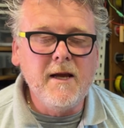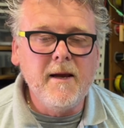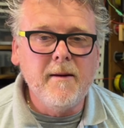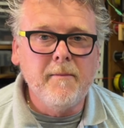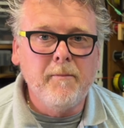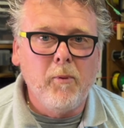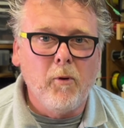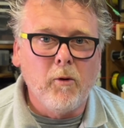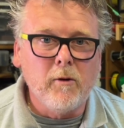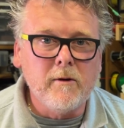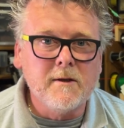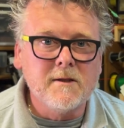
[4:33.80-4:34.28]
the
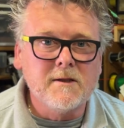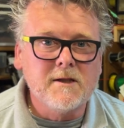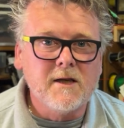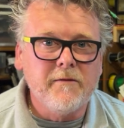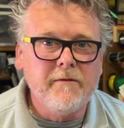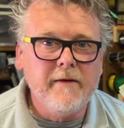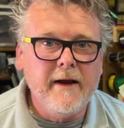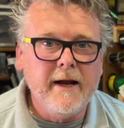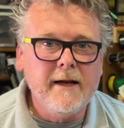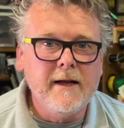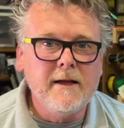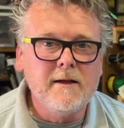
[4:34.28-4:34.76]
importance
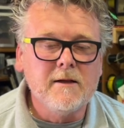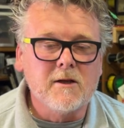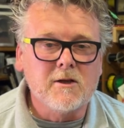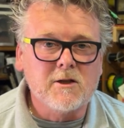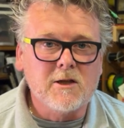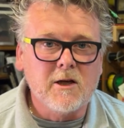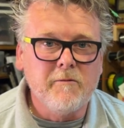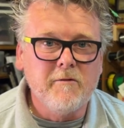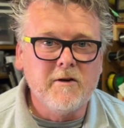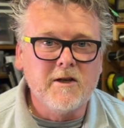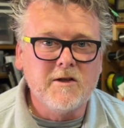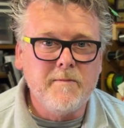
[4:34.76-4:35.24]
of getting the
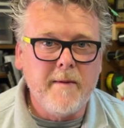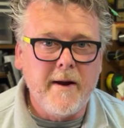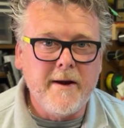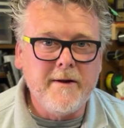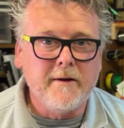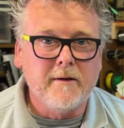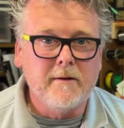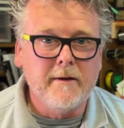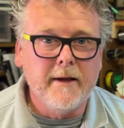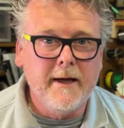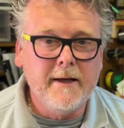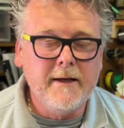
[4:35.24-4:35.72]
service
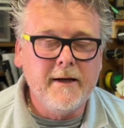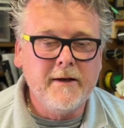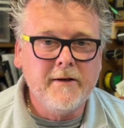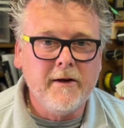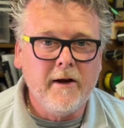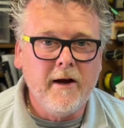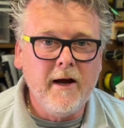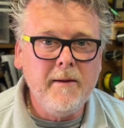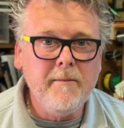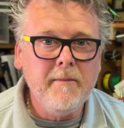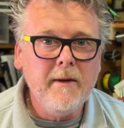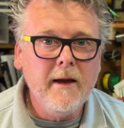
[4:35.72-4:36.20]
manual ahead of
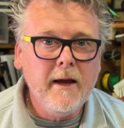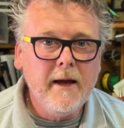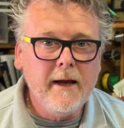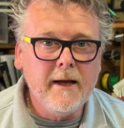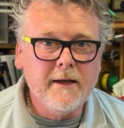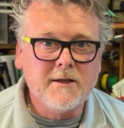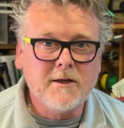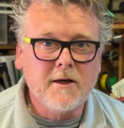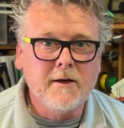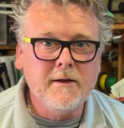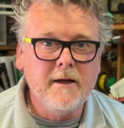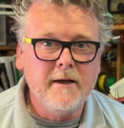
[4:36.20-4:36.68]
time.
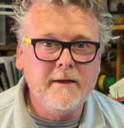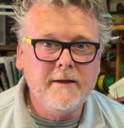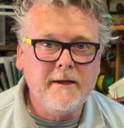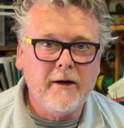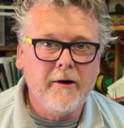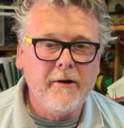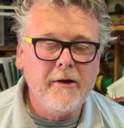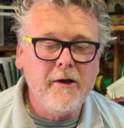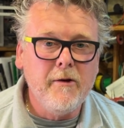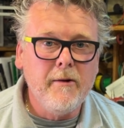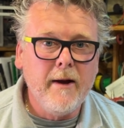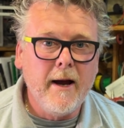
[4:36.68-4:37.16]
It's gonna
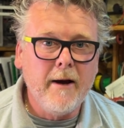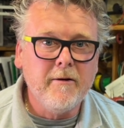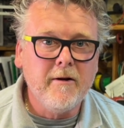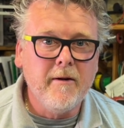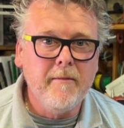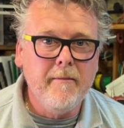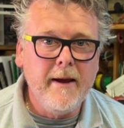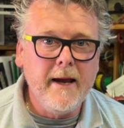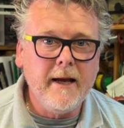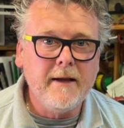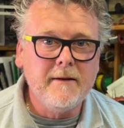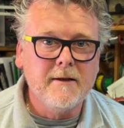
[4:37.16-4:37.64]
tell you how
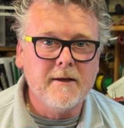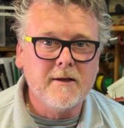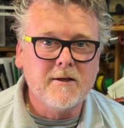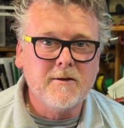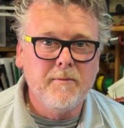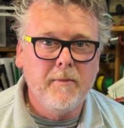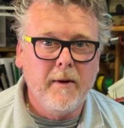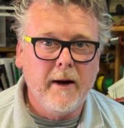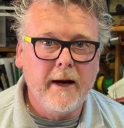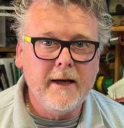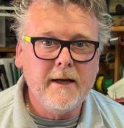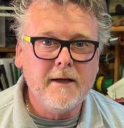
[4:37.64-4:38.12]
to make
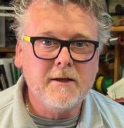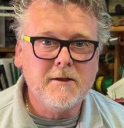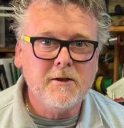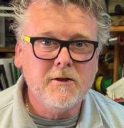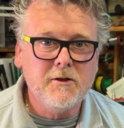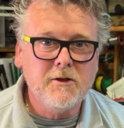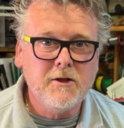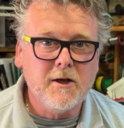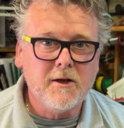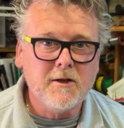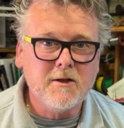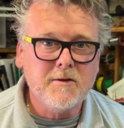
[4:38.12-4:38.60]
this bias
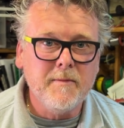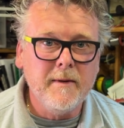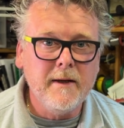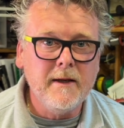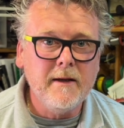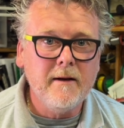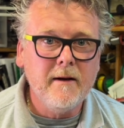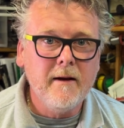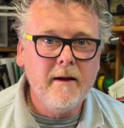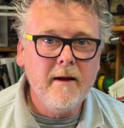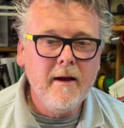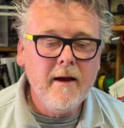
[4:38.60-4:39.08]

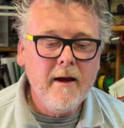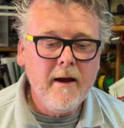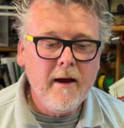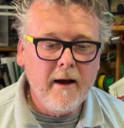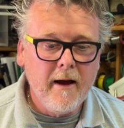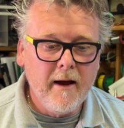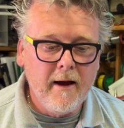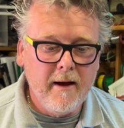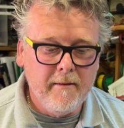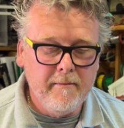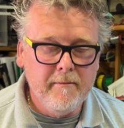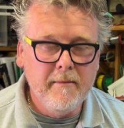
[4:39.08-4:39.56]
adjustment.
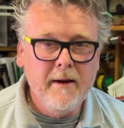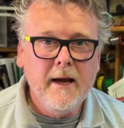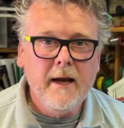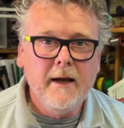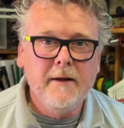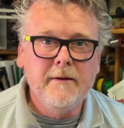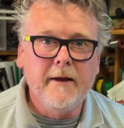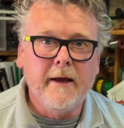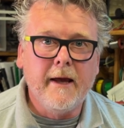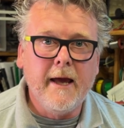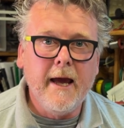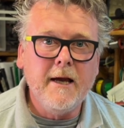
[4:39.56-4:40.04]
Um,
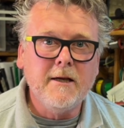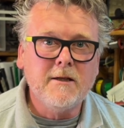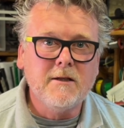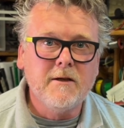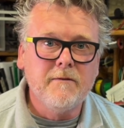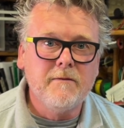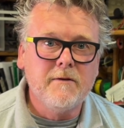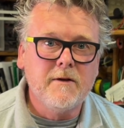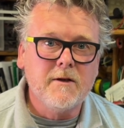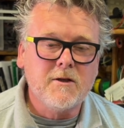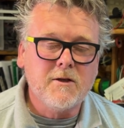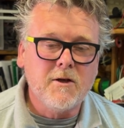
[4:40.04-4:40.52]
in the case
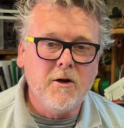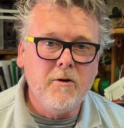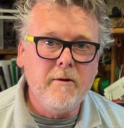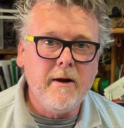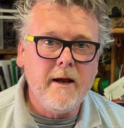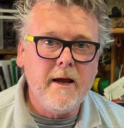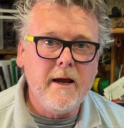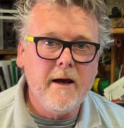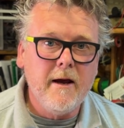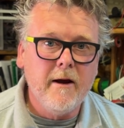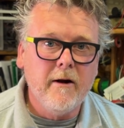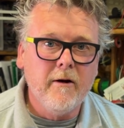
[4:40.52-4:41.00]
of the
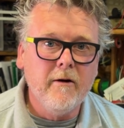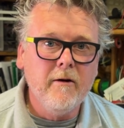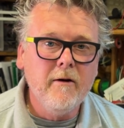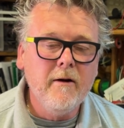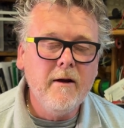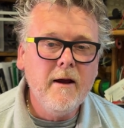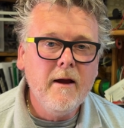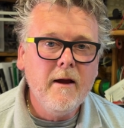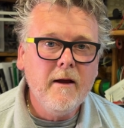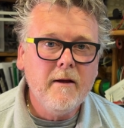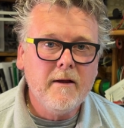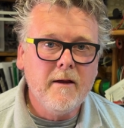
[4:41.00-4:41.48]
Sony here,
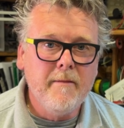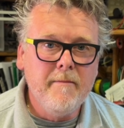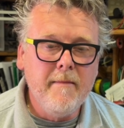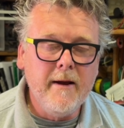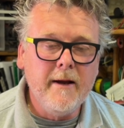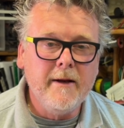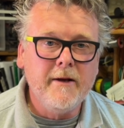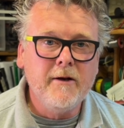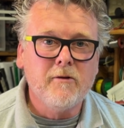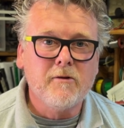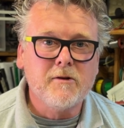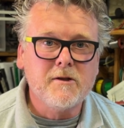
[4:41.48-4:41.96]
the
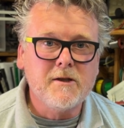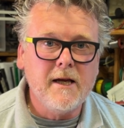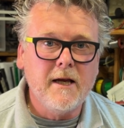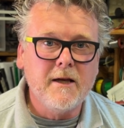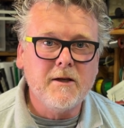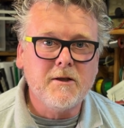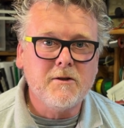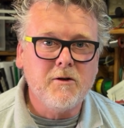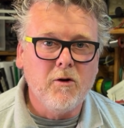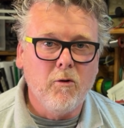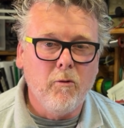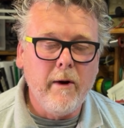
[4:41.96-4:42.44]
manual
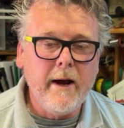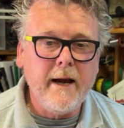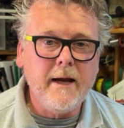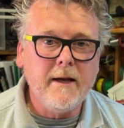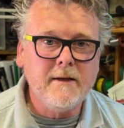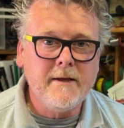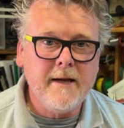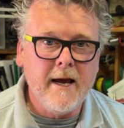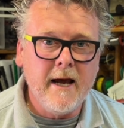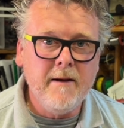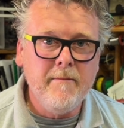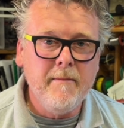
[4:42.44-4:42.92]
says to
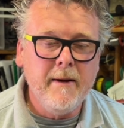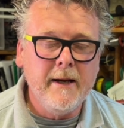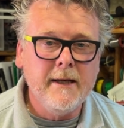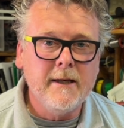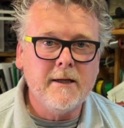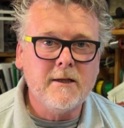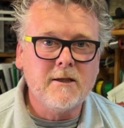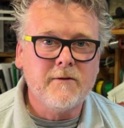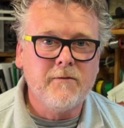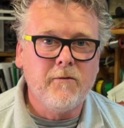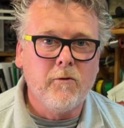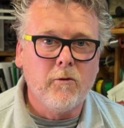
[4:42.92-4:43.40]
wait 10
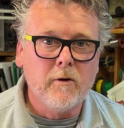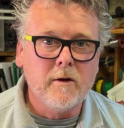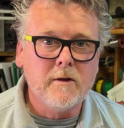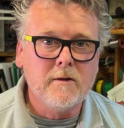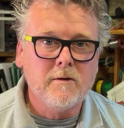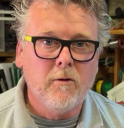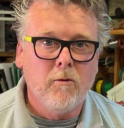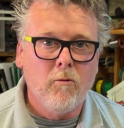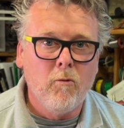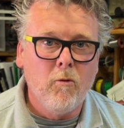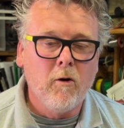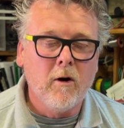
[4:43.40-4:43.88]
minutes for
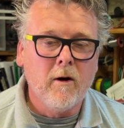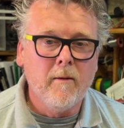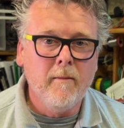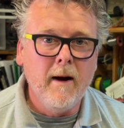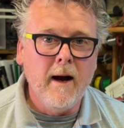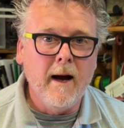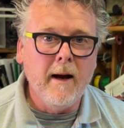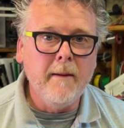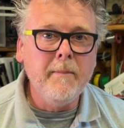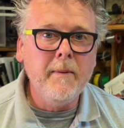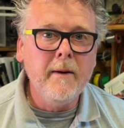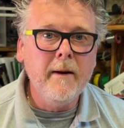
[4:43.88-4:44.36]
it to warm
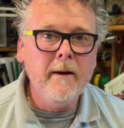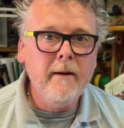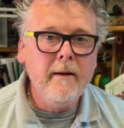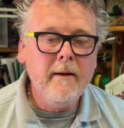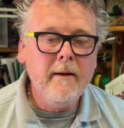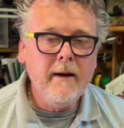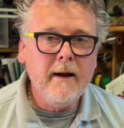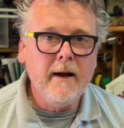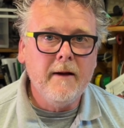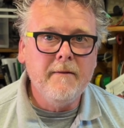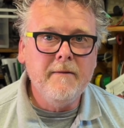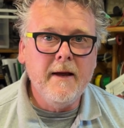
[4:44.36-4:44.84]
up
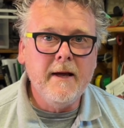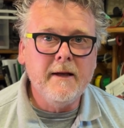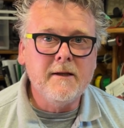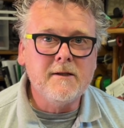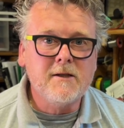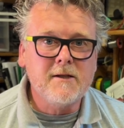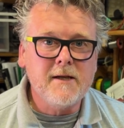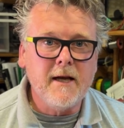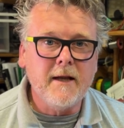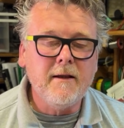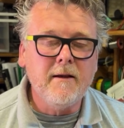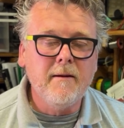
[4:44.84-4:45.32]
and
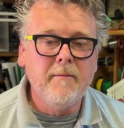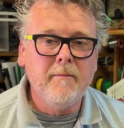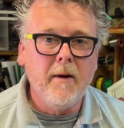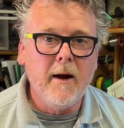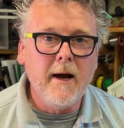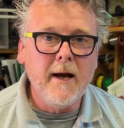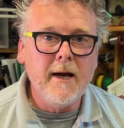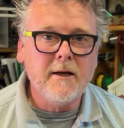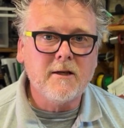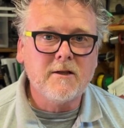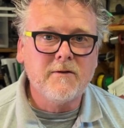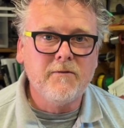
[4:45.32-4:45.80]
then set the
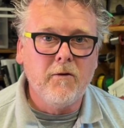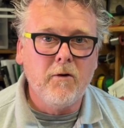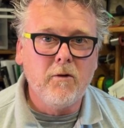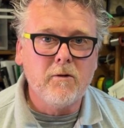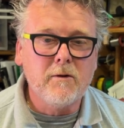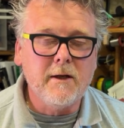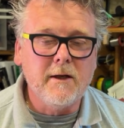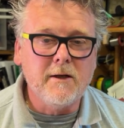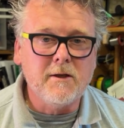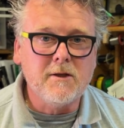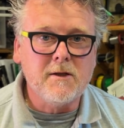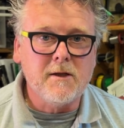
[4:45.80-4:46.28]
bias
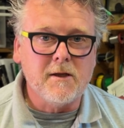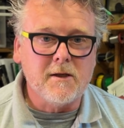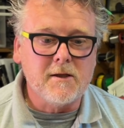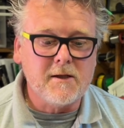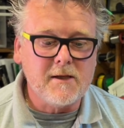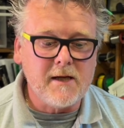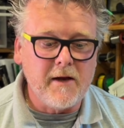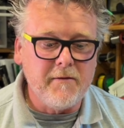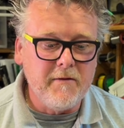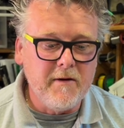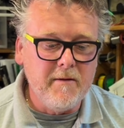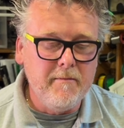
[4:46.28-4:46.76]
voltage to
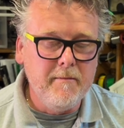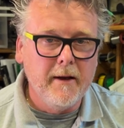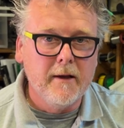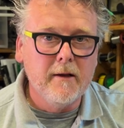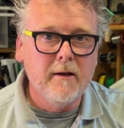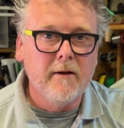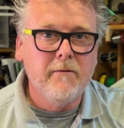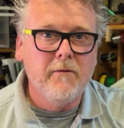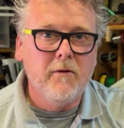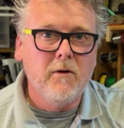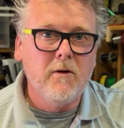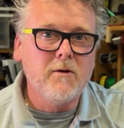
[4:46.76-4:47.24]
7
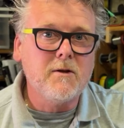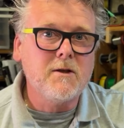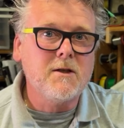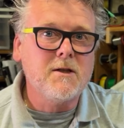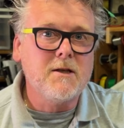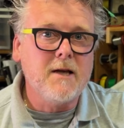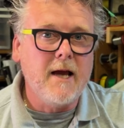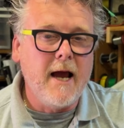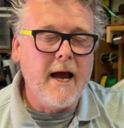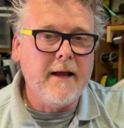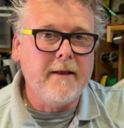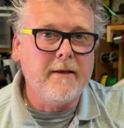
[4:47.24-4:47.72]

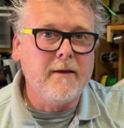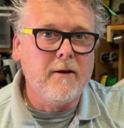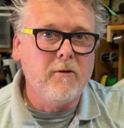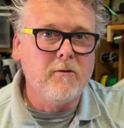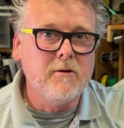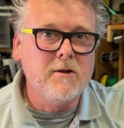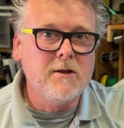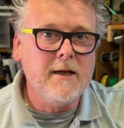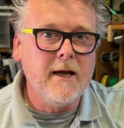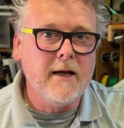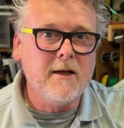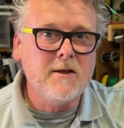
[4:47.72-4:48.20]
millivolts at
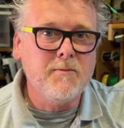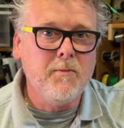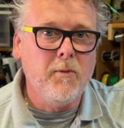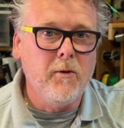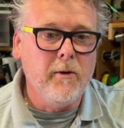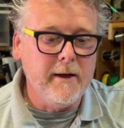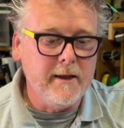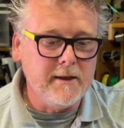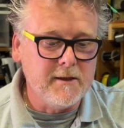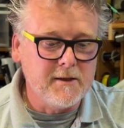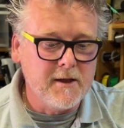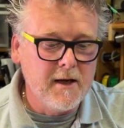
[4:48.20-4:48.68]
those test
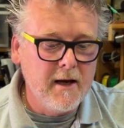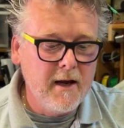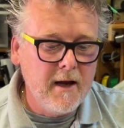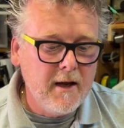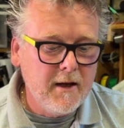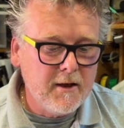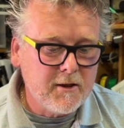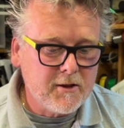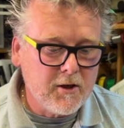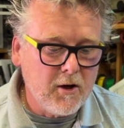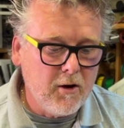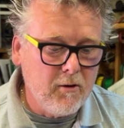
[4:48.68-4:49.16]
points.
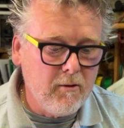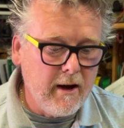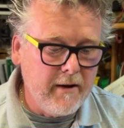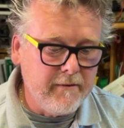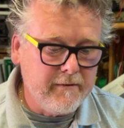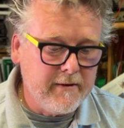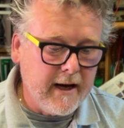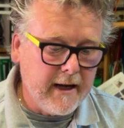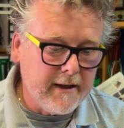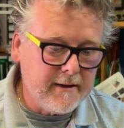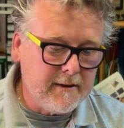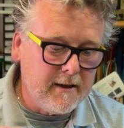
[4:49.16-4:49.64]
So
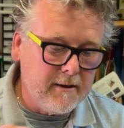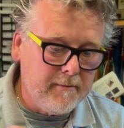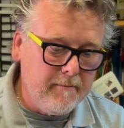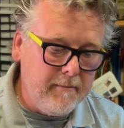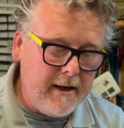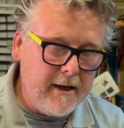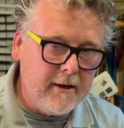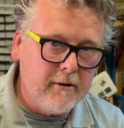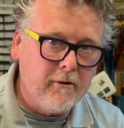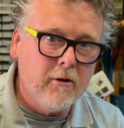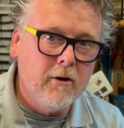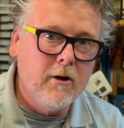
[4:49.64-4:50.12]
I've got the
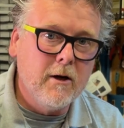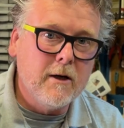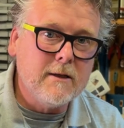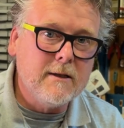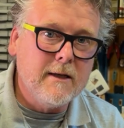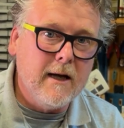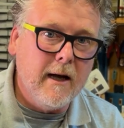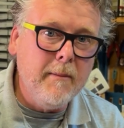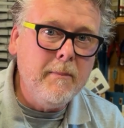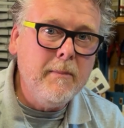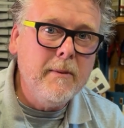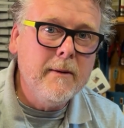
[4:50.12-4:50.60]
meter
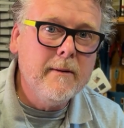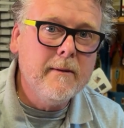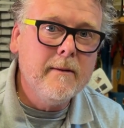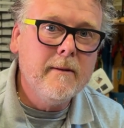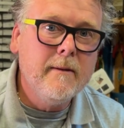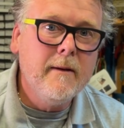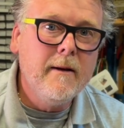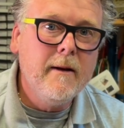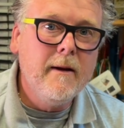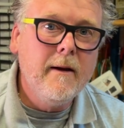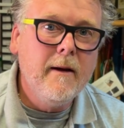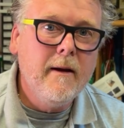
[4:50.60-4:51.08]
hooked up.
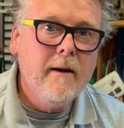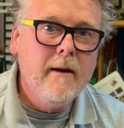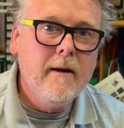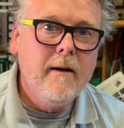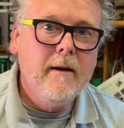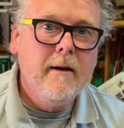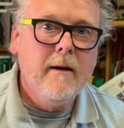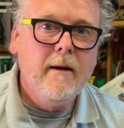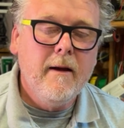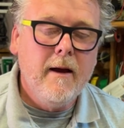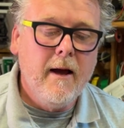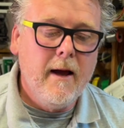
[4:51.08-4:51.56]

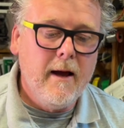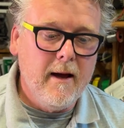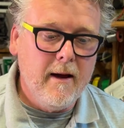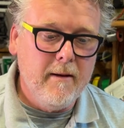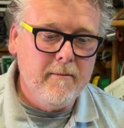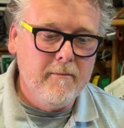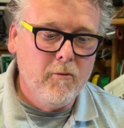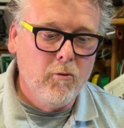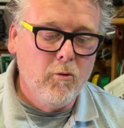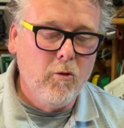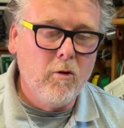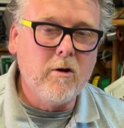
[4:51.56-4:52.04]

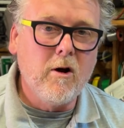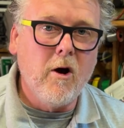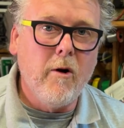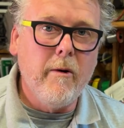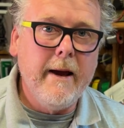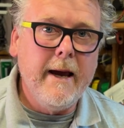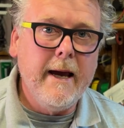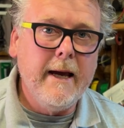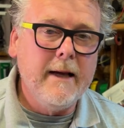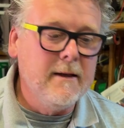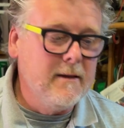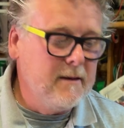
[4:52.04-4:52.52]
Um, we'll
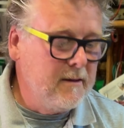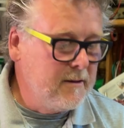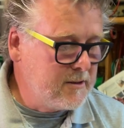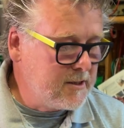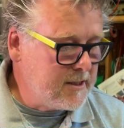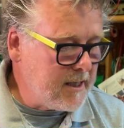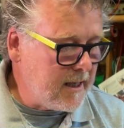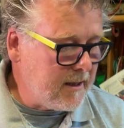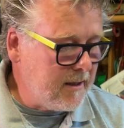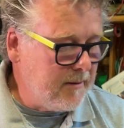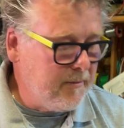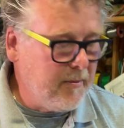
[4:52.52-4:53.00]
go ahead and
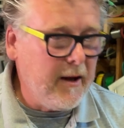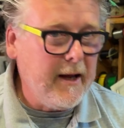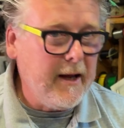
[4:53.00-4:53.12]
set the